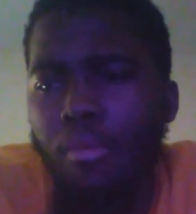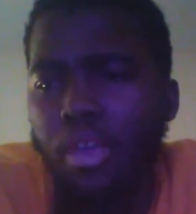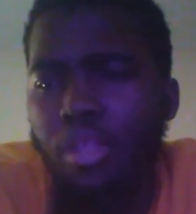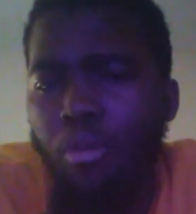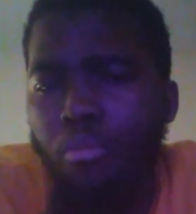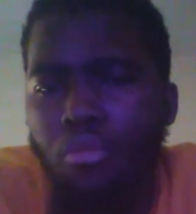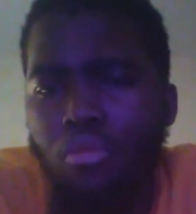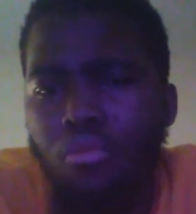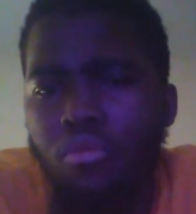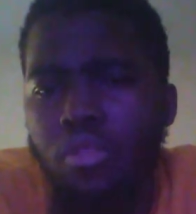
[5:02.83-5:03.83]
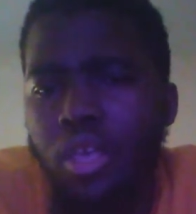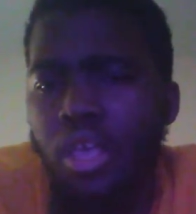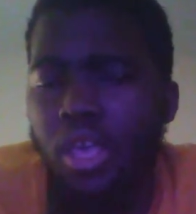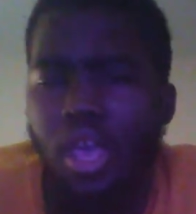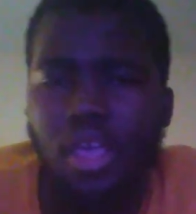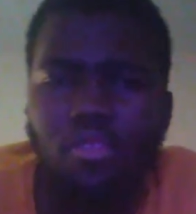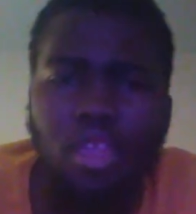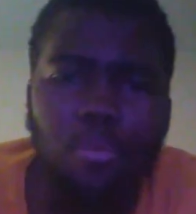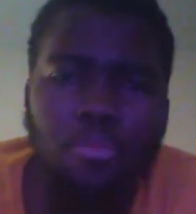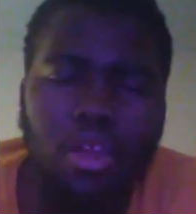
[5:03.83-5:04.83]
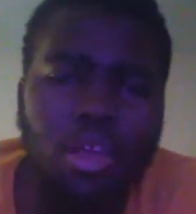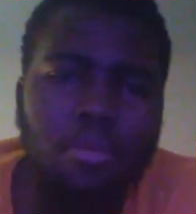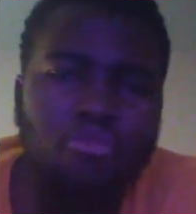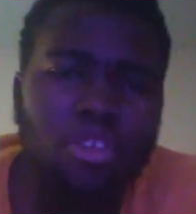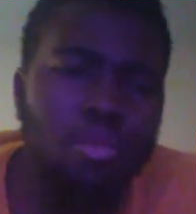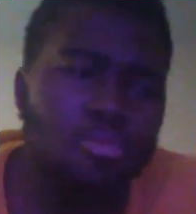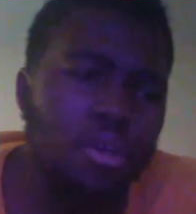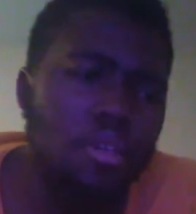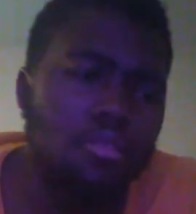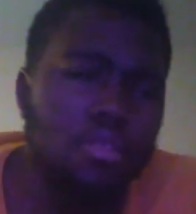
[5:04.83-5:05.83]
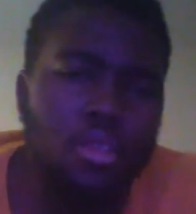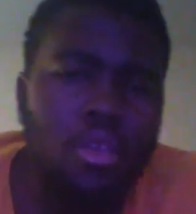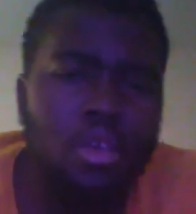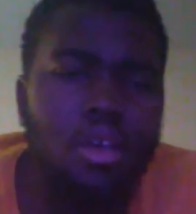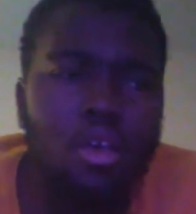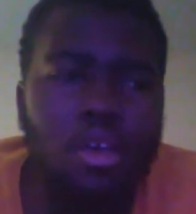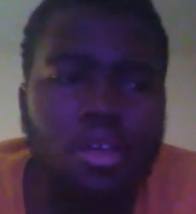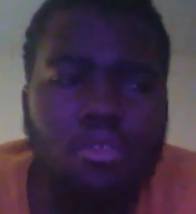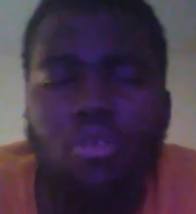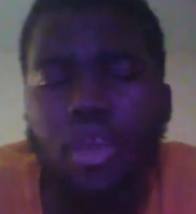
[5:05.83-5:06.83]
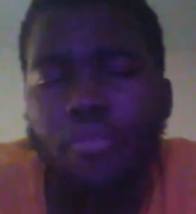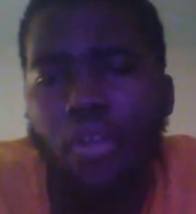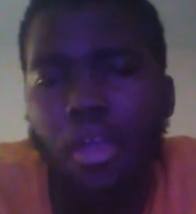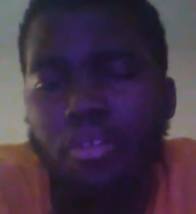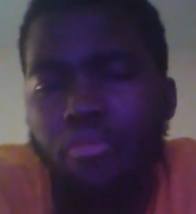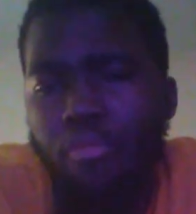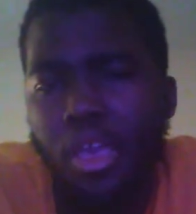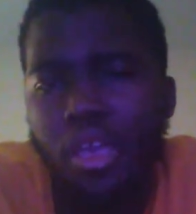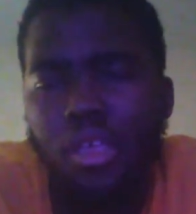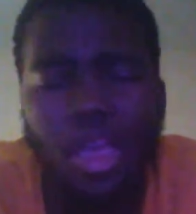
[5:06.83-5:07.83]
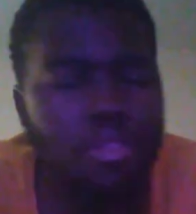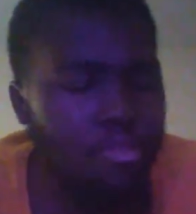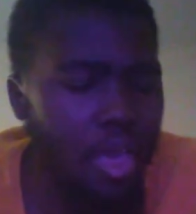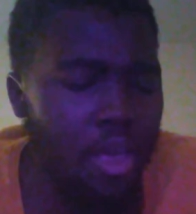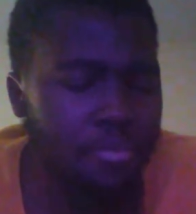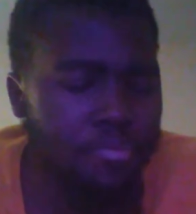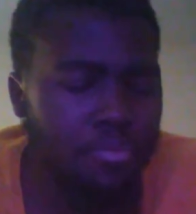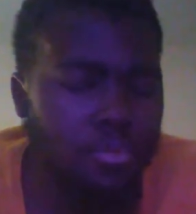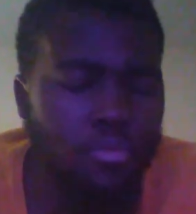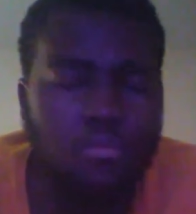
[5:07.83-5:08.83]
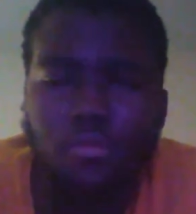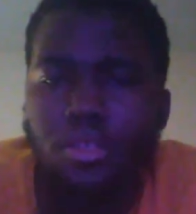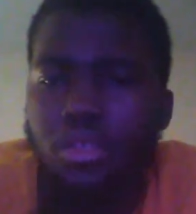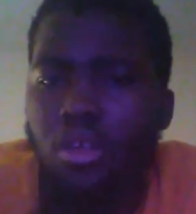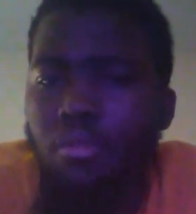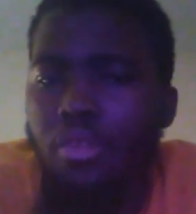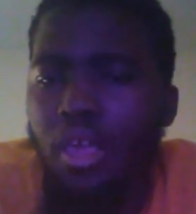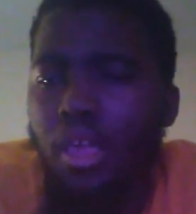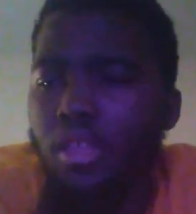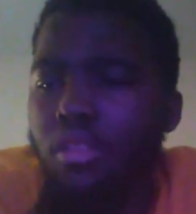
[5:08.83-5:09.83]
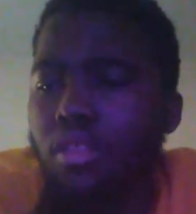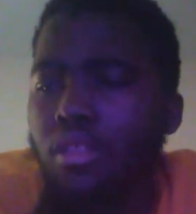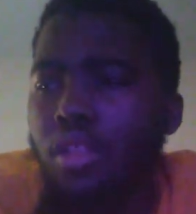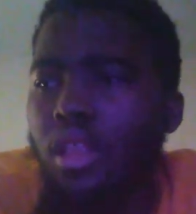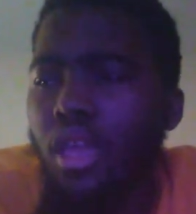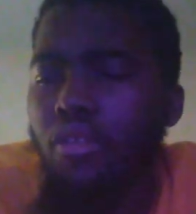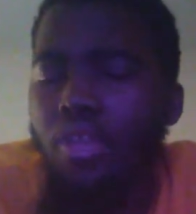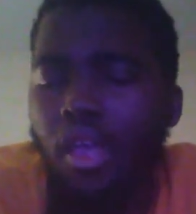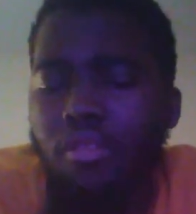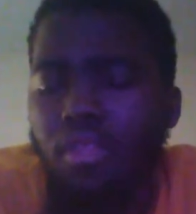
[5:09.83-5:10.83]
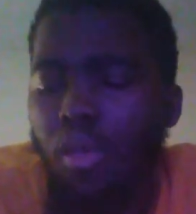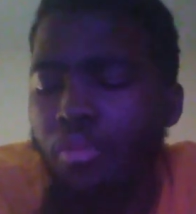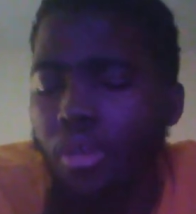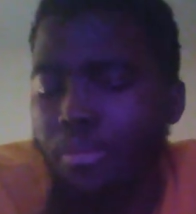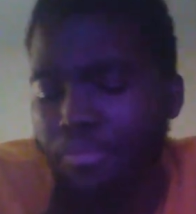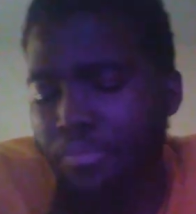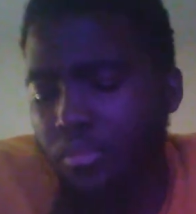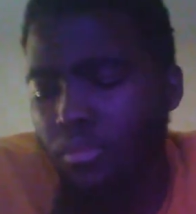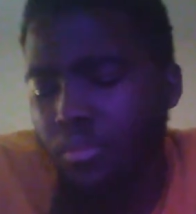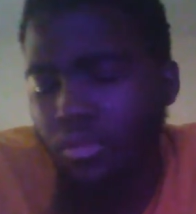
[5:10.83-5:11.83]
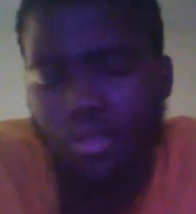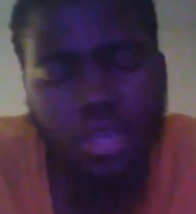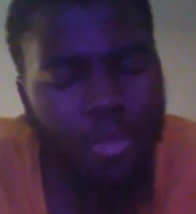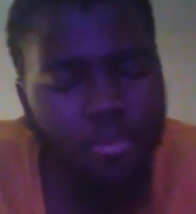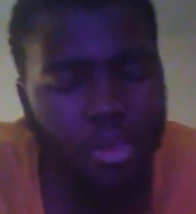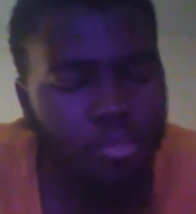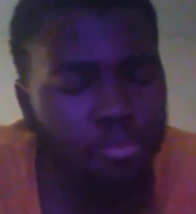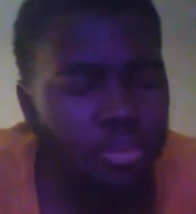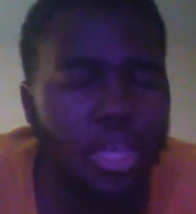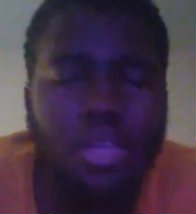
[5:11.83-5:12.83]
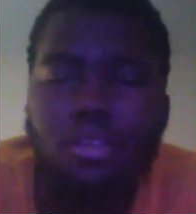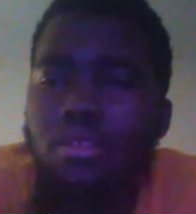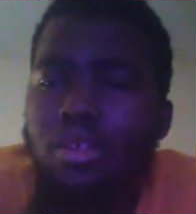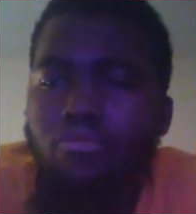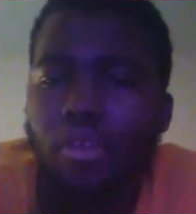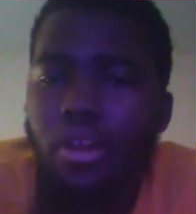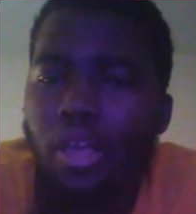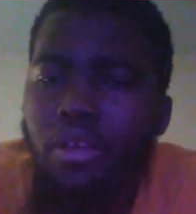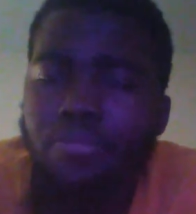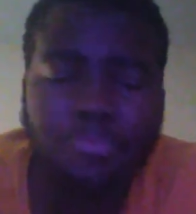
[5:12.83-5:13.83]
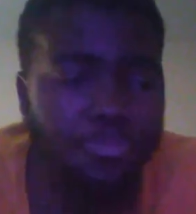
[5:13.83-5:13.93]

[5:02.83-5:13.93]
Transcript: making no moves. He ain't stepping up. Genie Bus. You got to fire this man ASAP. You know what I'm saying? The Lakers got to step up and make some plays, because right now,